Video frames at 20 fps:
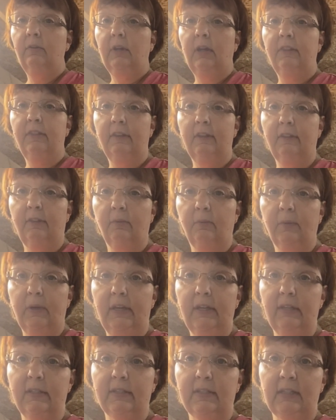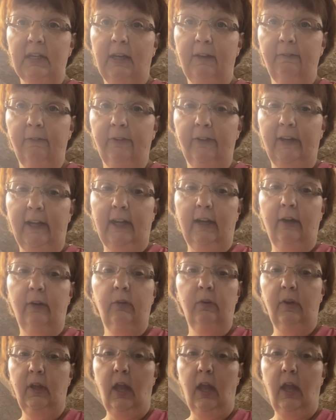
I think the rain has stopped for now.